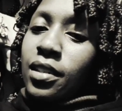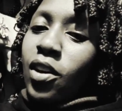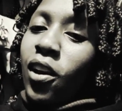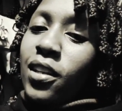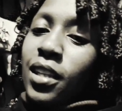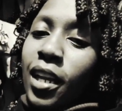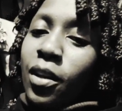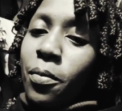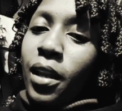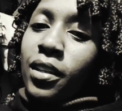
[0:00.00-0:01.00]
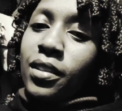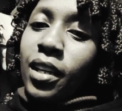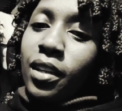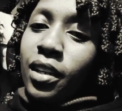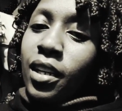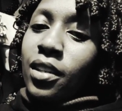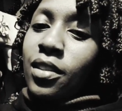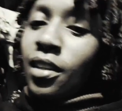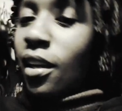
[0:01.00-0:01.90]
Always like Miley Cyrus,